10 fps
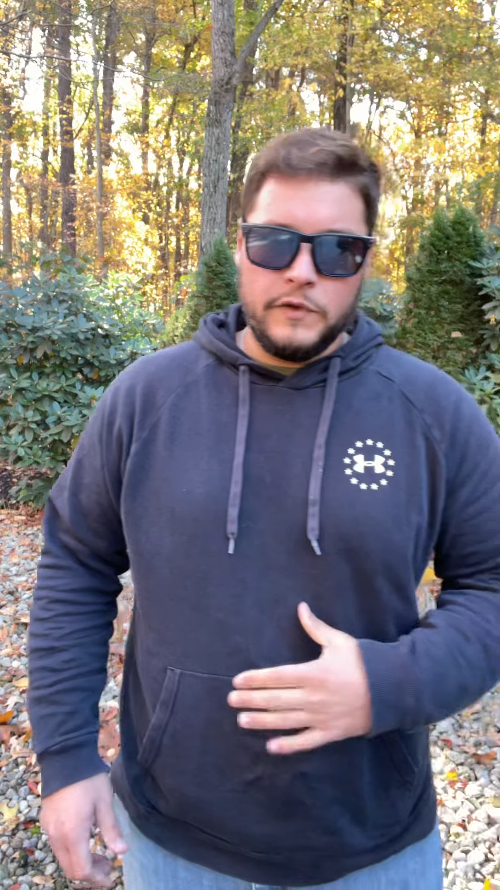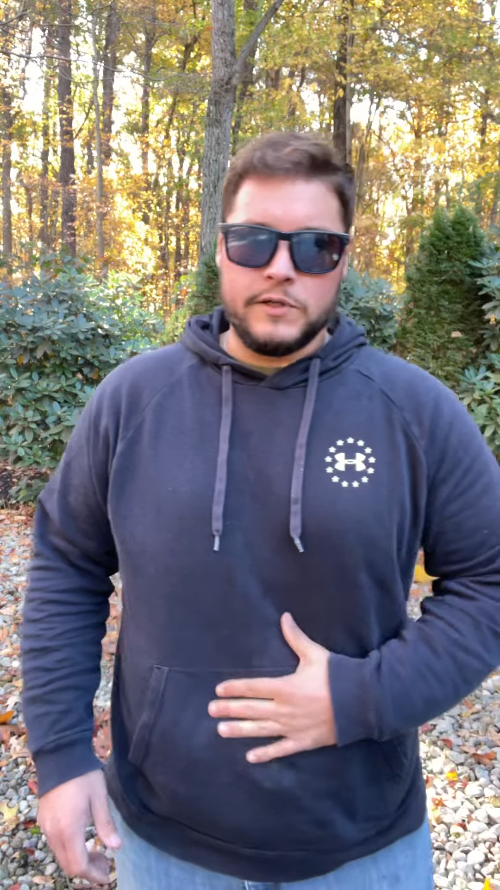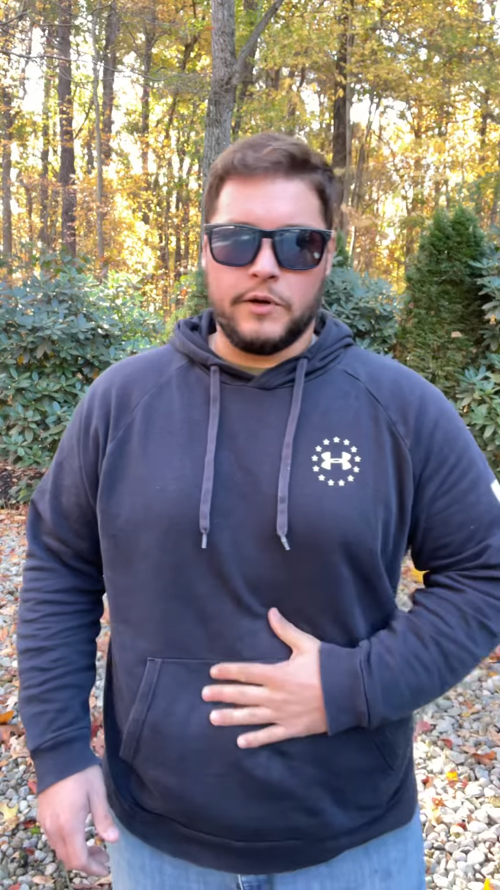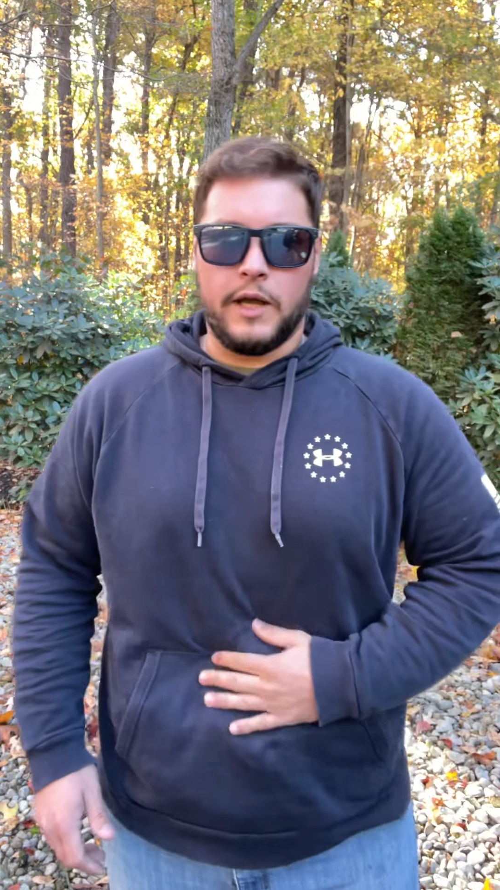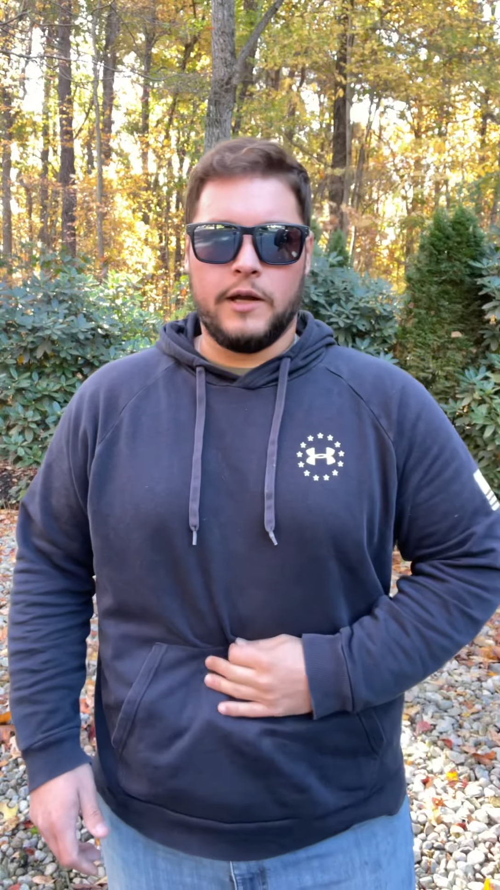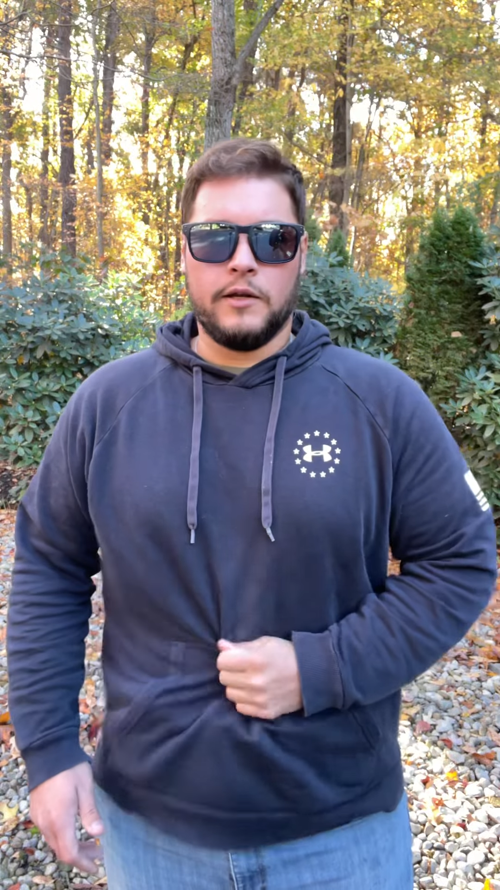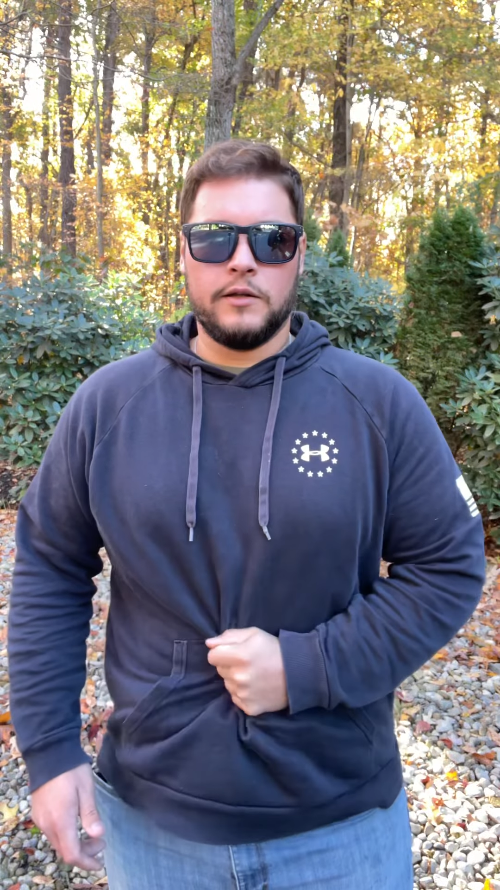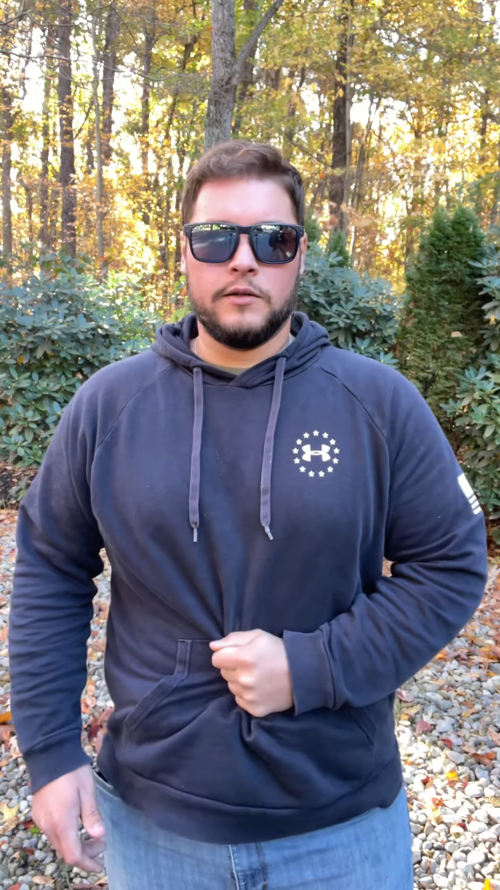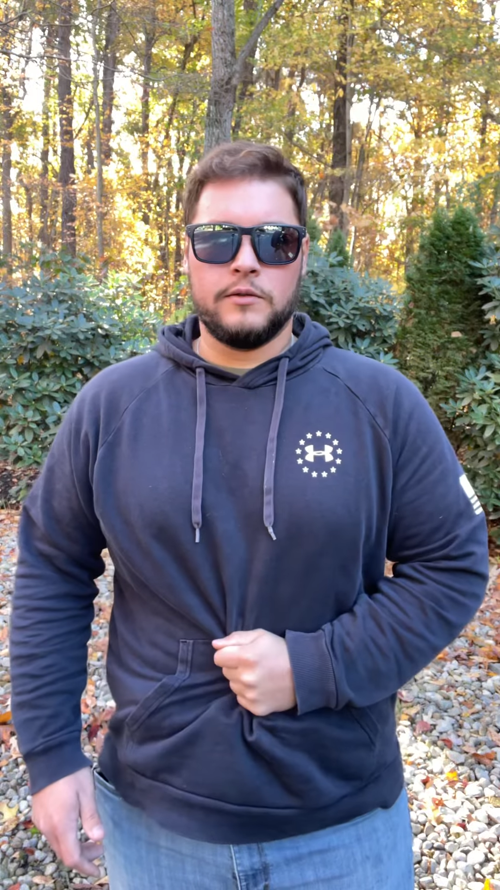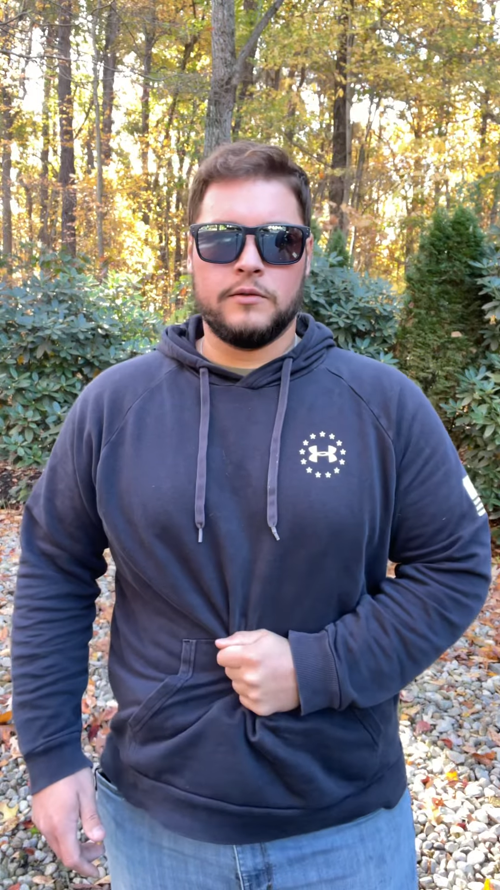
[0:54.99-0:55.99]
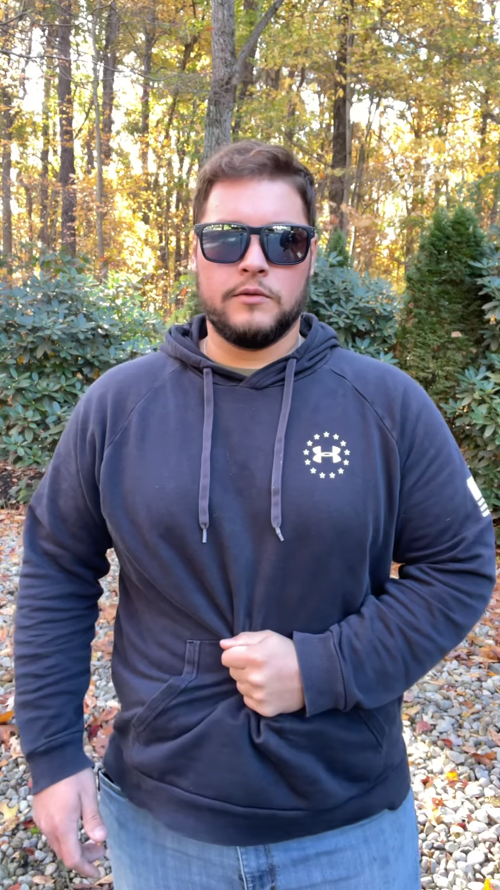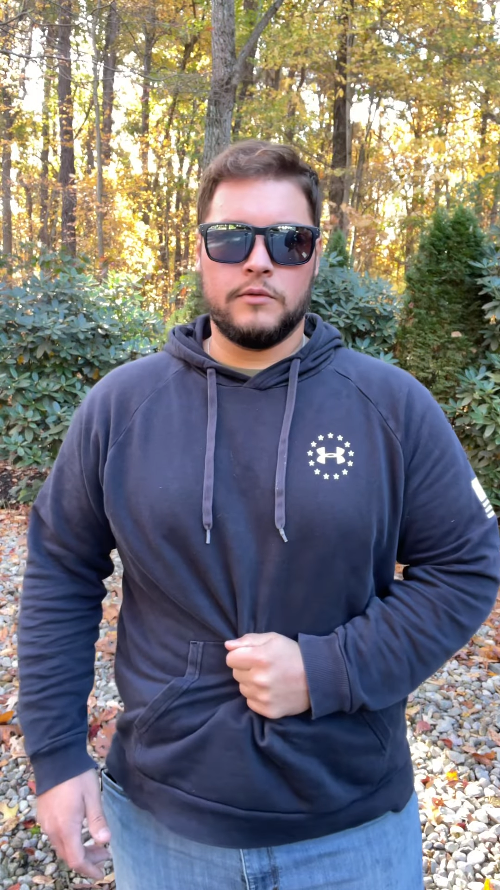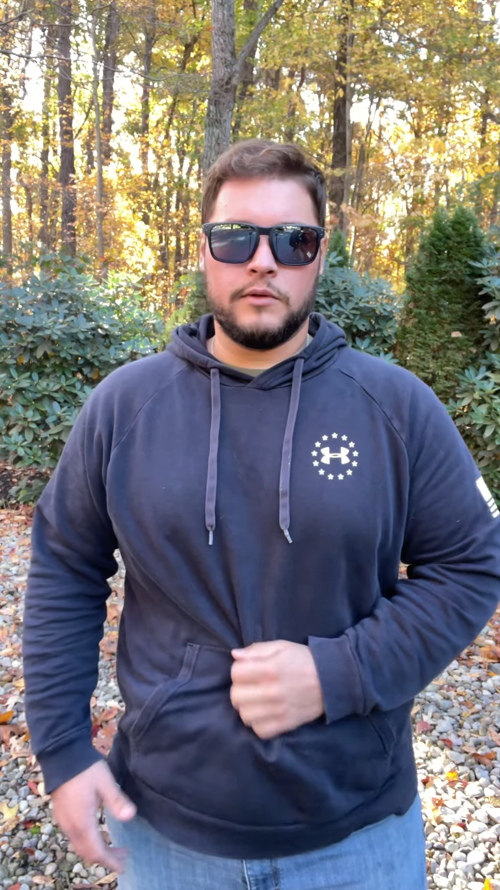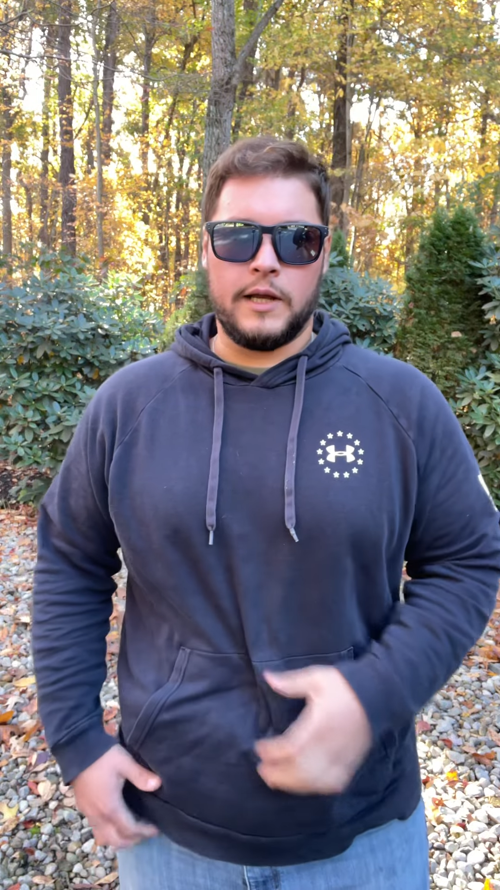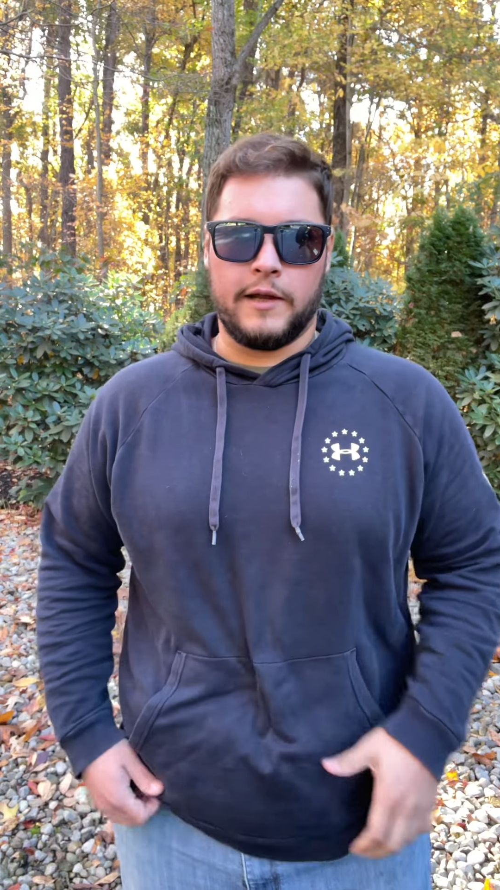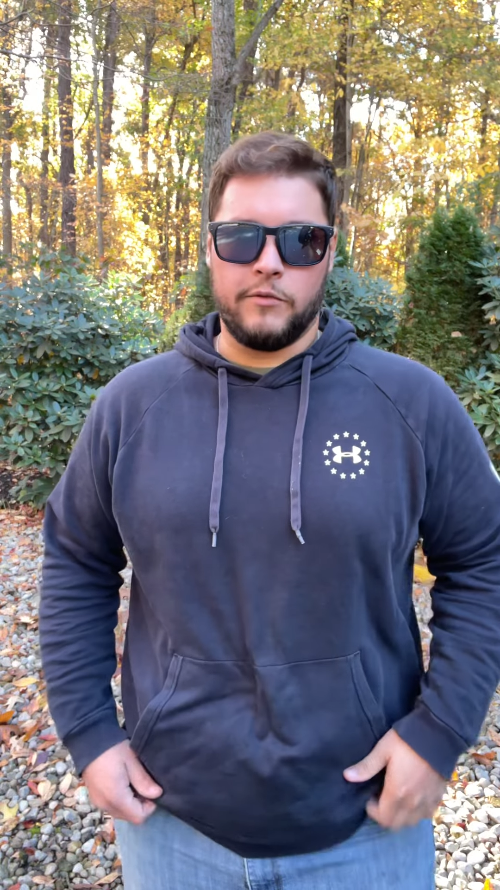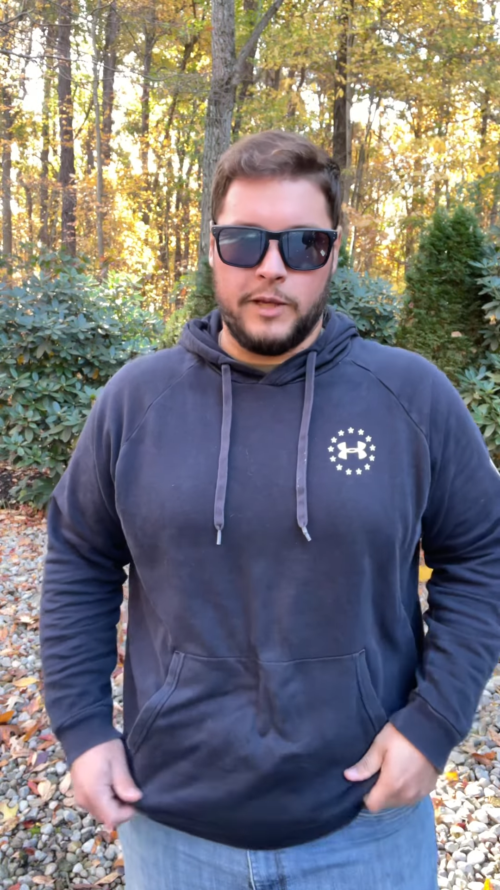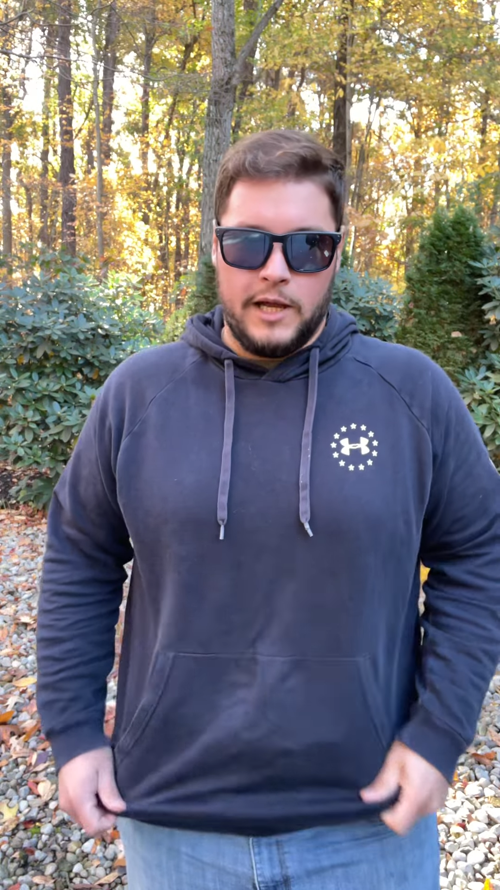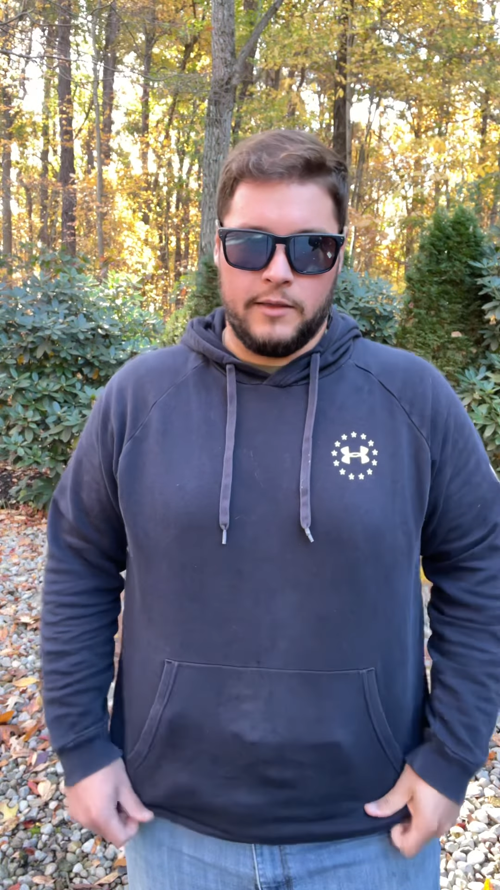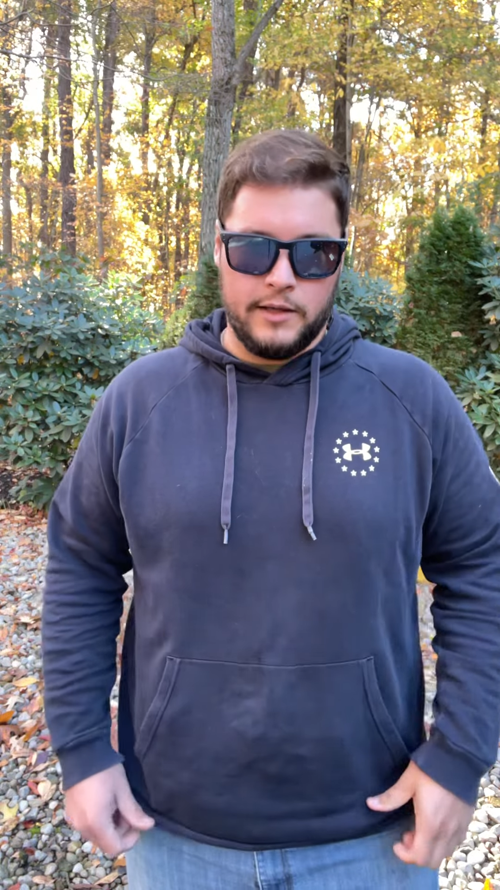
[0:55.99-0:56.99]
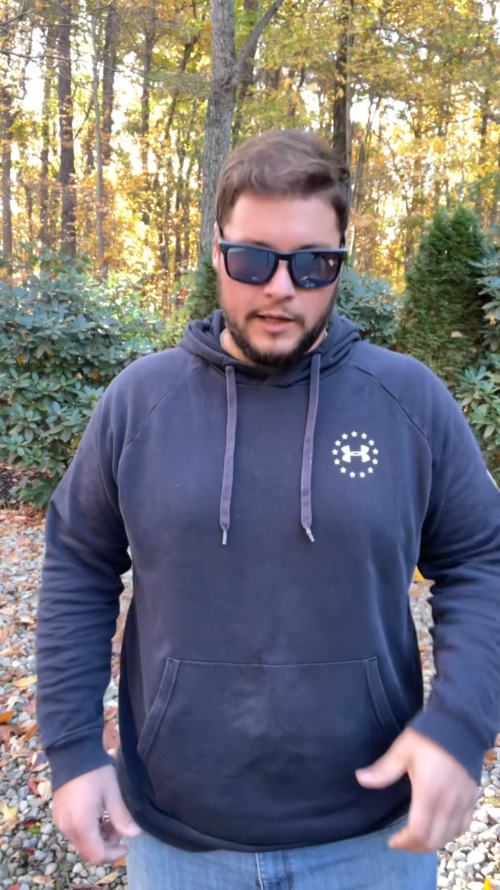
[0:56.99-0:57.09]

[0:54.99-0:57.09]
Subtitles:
So again, not giving me anything,